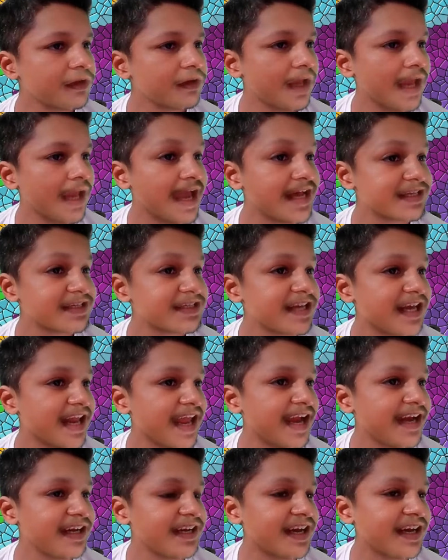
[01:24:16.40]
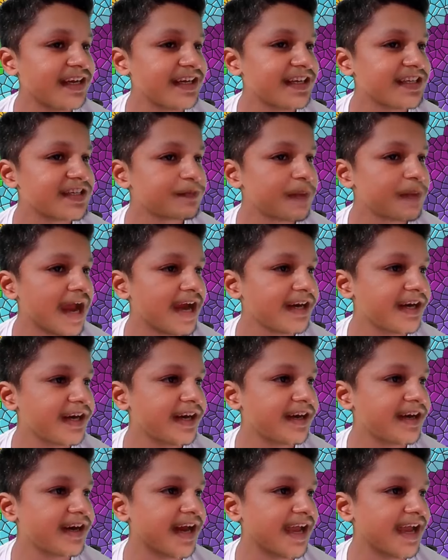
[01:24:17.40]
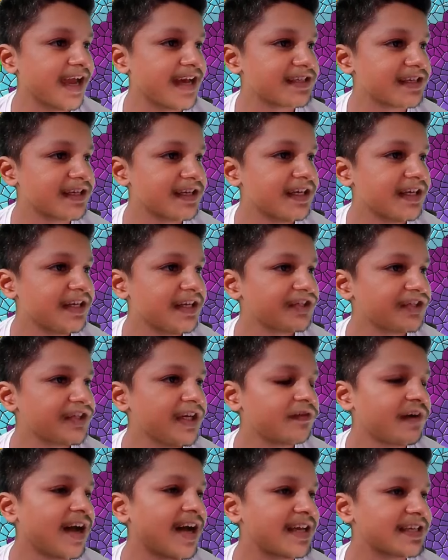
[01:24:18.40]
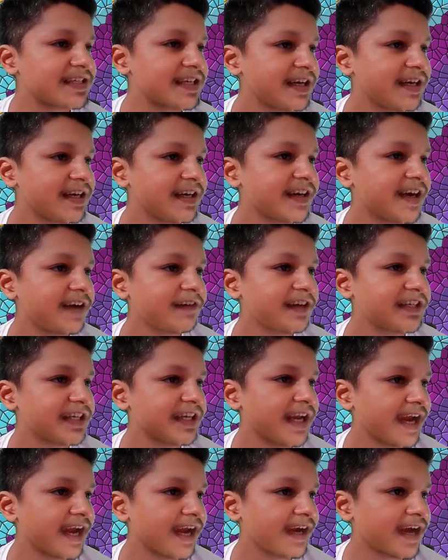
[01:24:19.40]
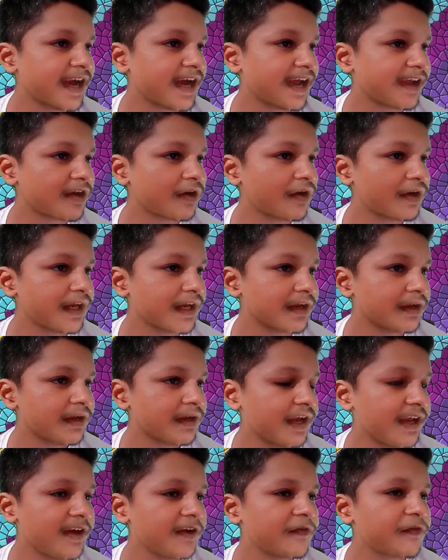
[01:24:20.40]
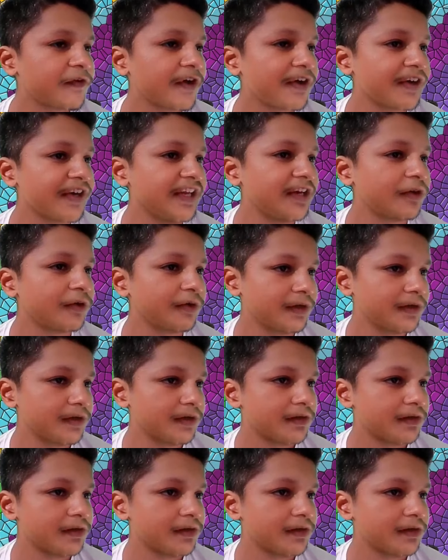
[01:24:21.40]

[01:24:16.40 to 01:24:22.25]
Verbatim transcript: As dull and uninspired here as she was riveting and iconic in Fury Road.